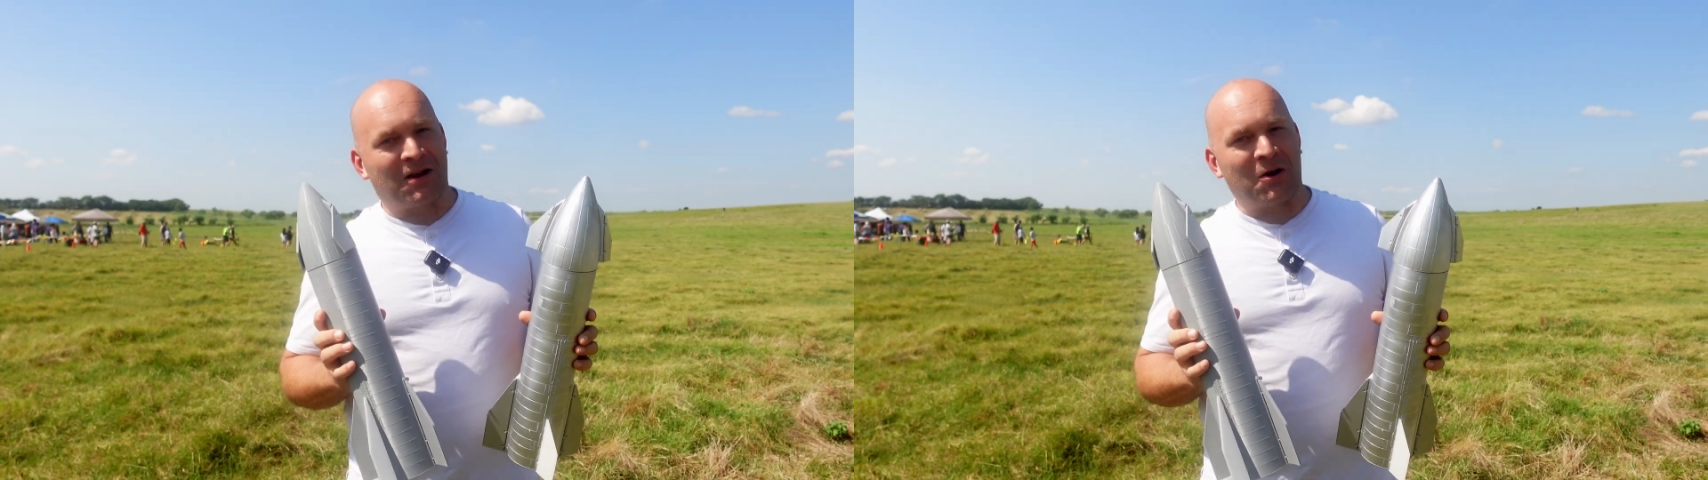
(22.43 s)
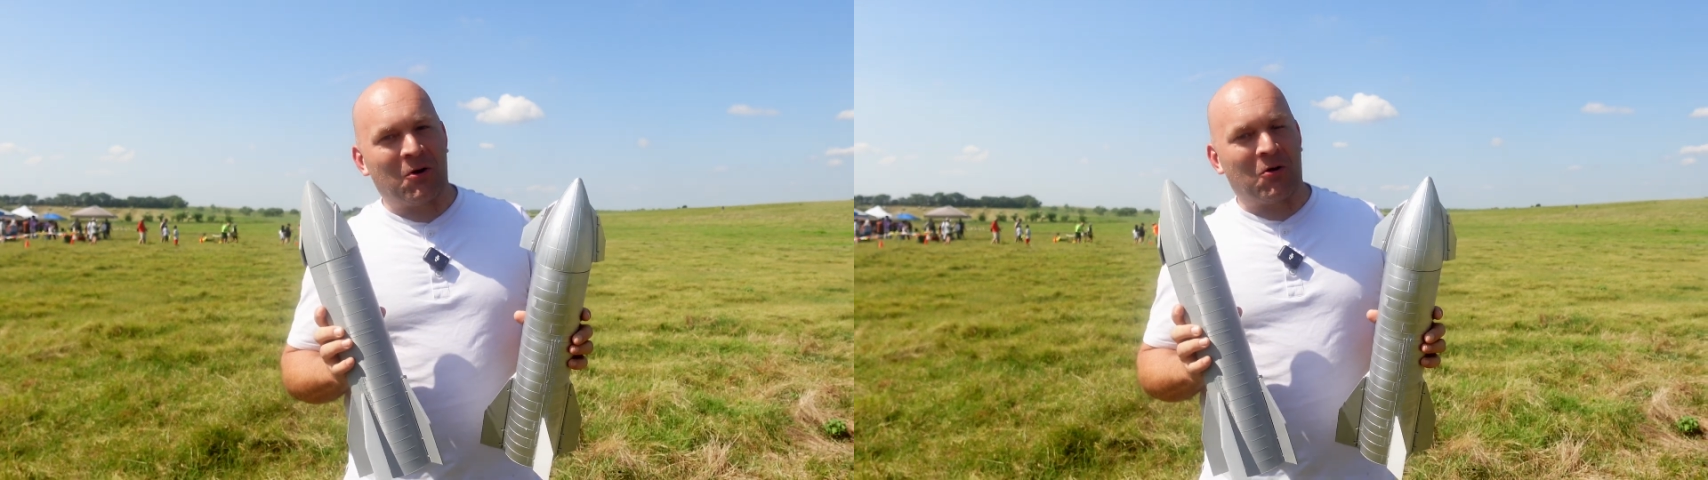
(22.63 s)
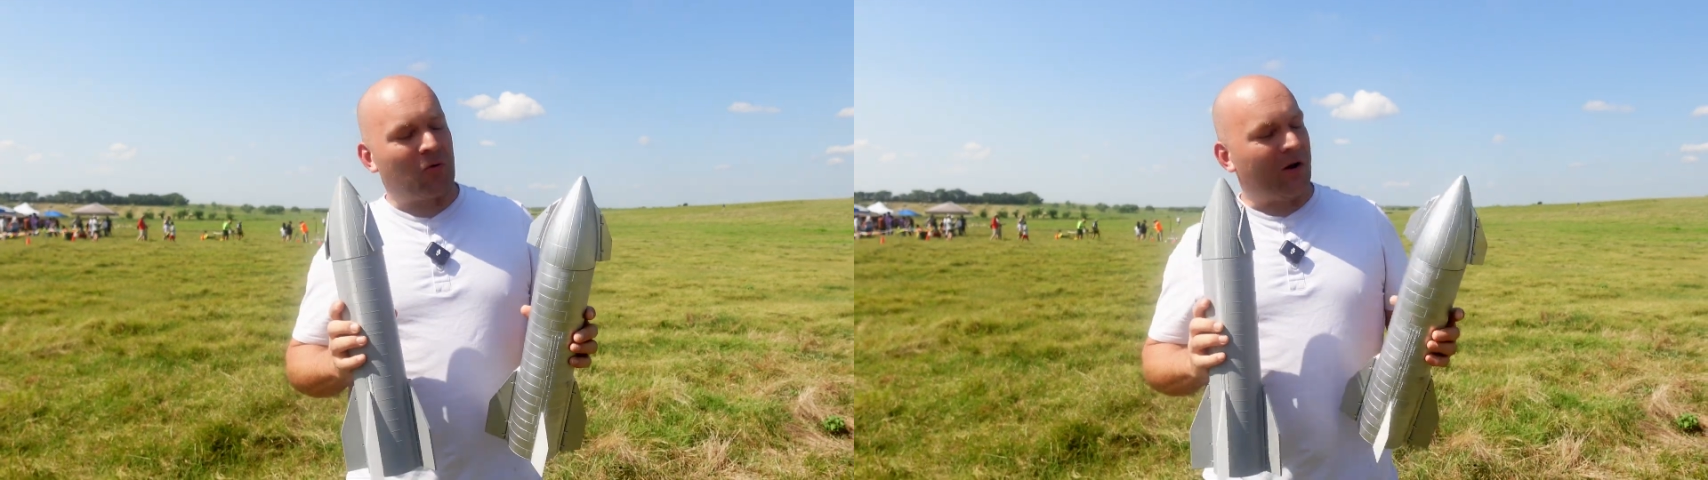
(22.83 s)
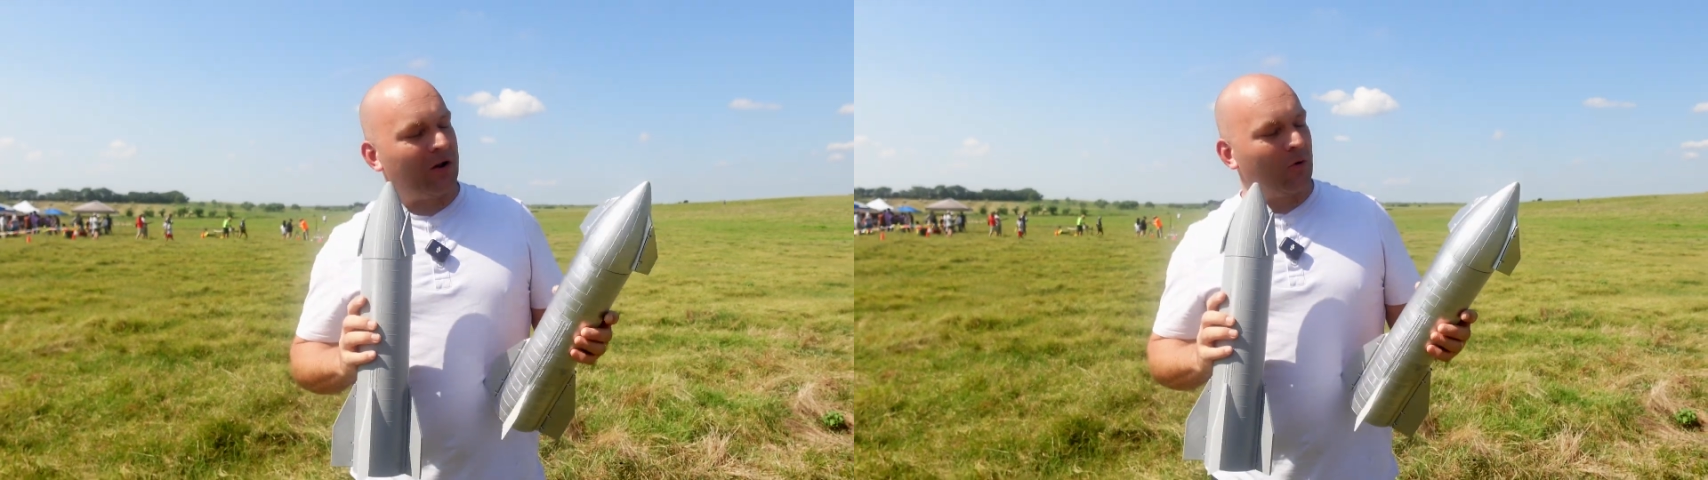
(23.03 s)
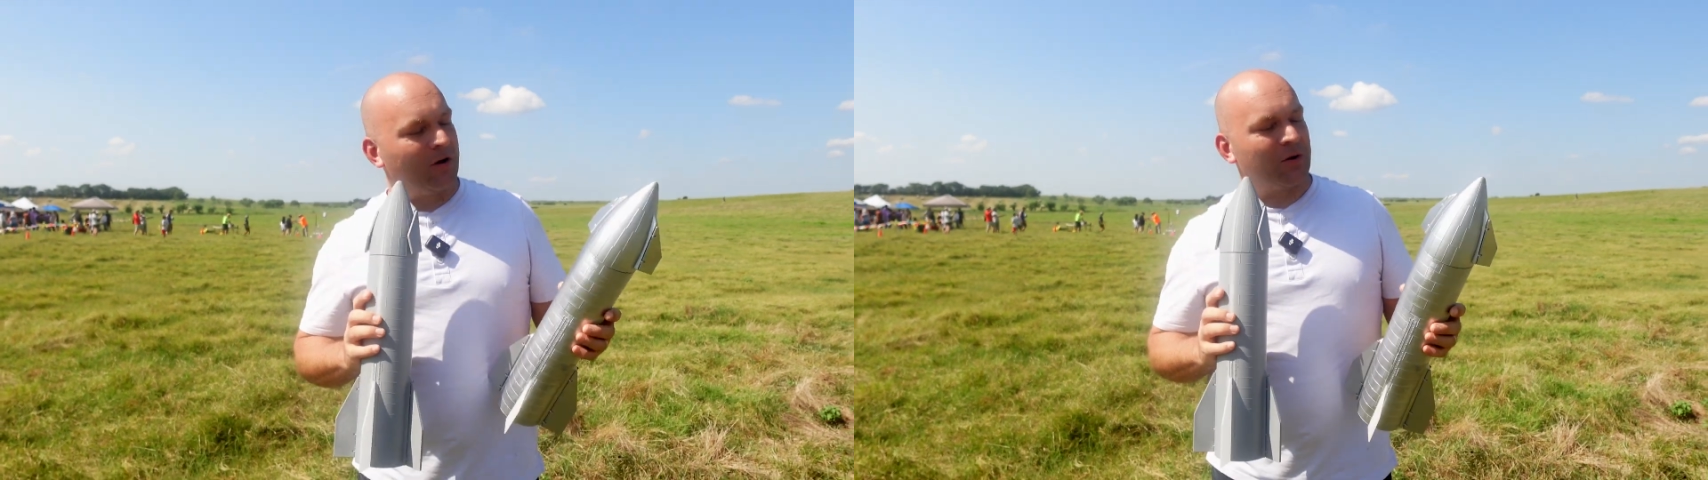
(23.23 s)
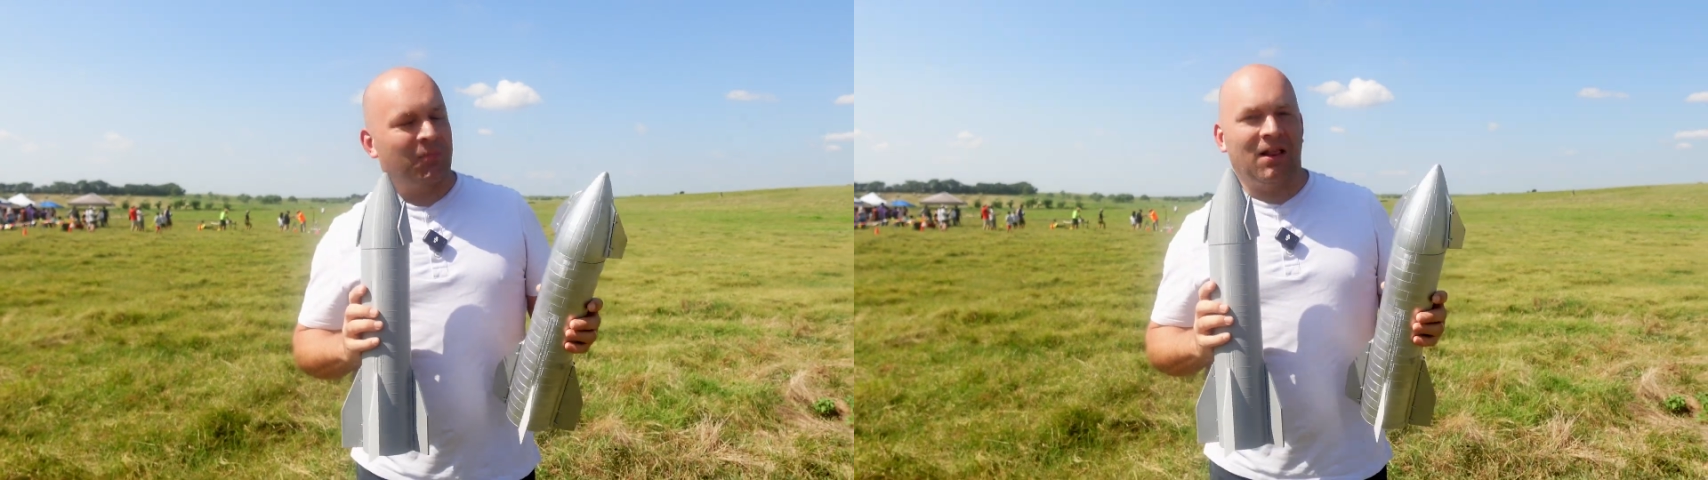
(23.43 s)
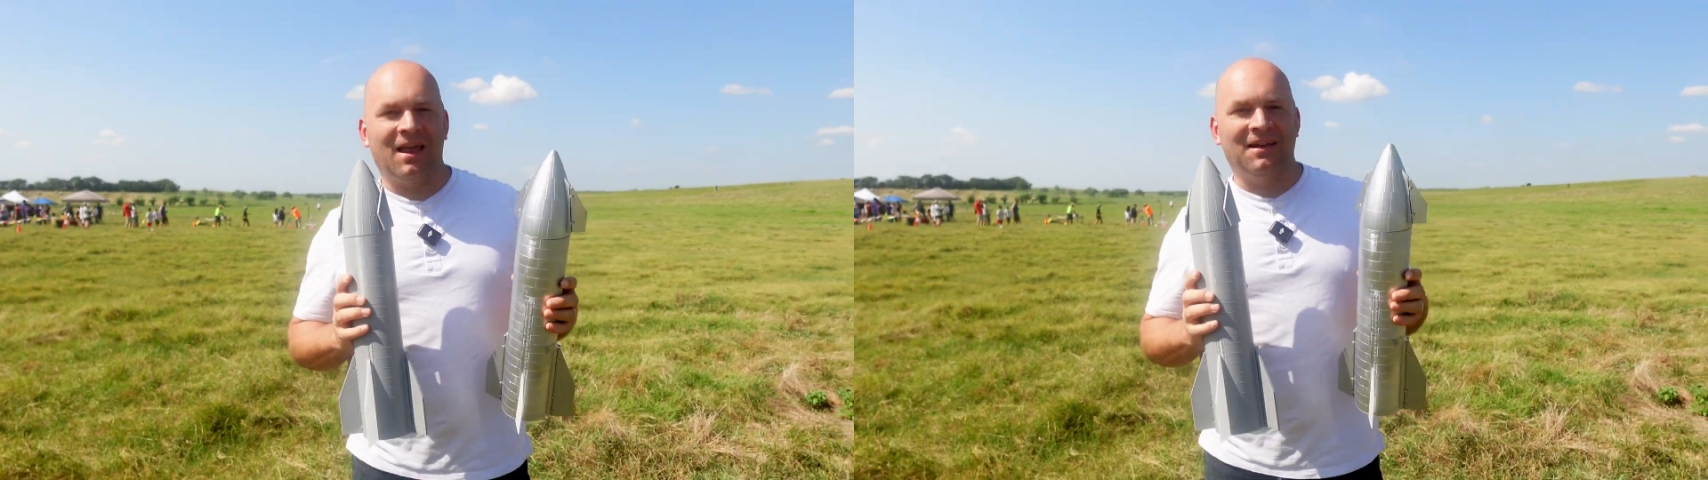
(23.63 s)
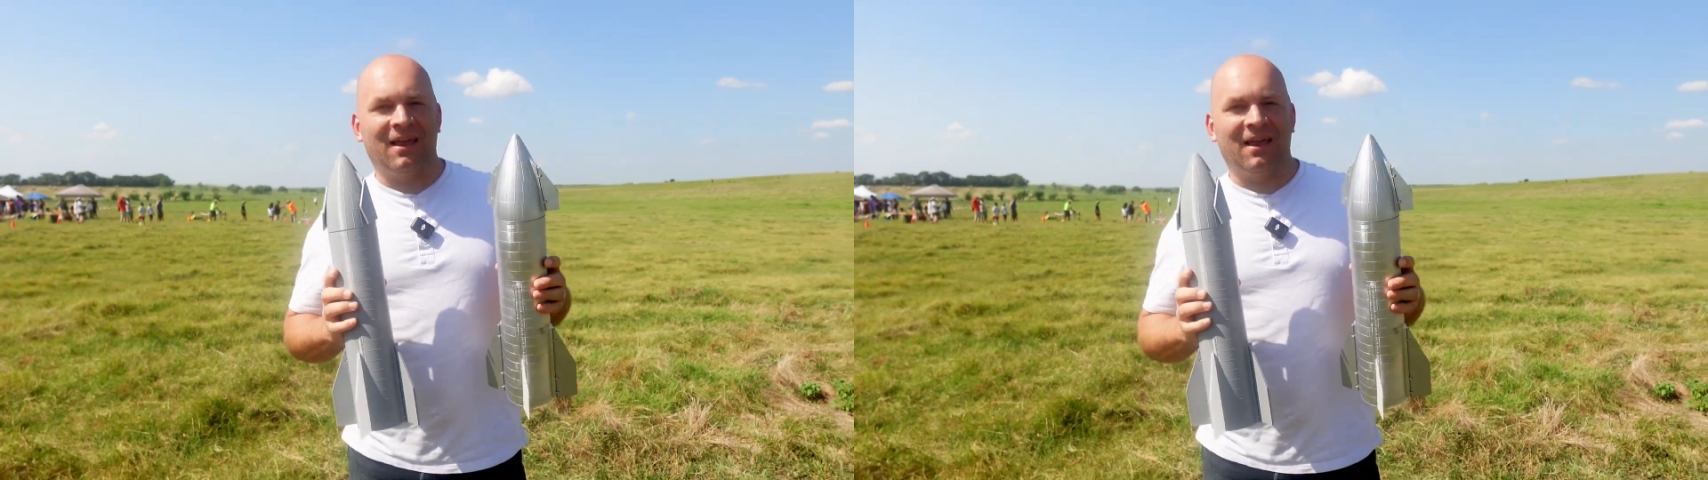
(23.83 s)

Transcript: go quite according to plan.